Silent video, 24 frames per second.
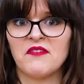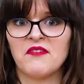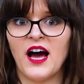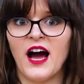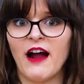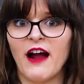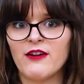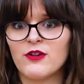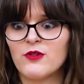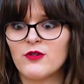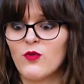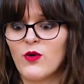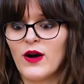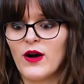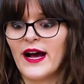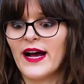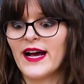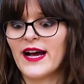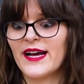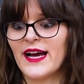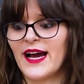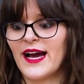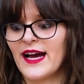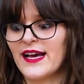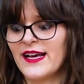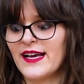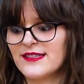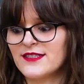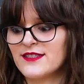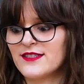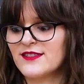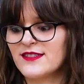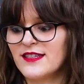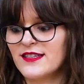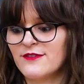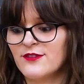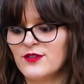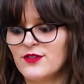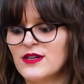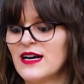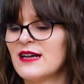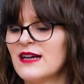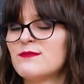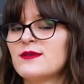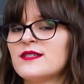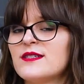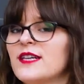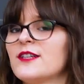I don't know why. I guess if you
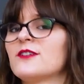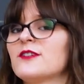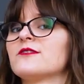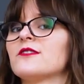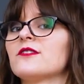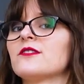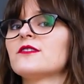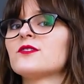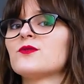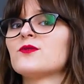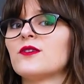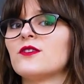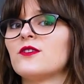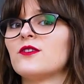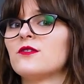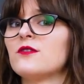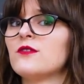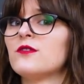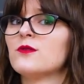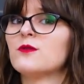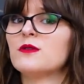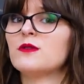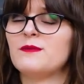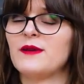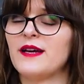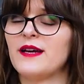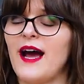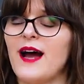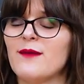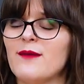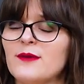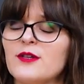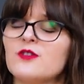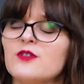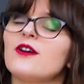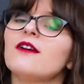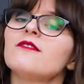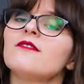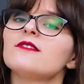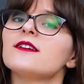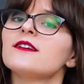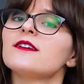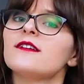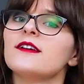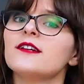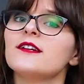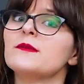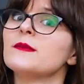had potato donuts with you, you would be a happy
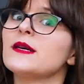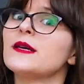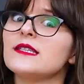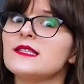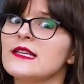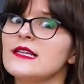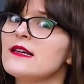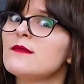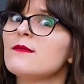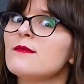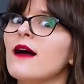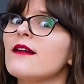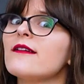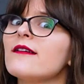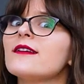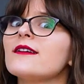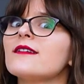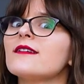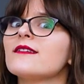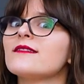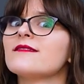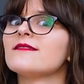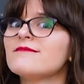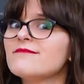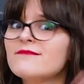traveler and you might sing about it.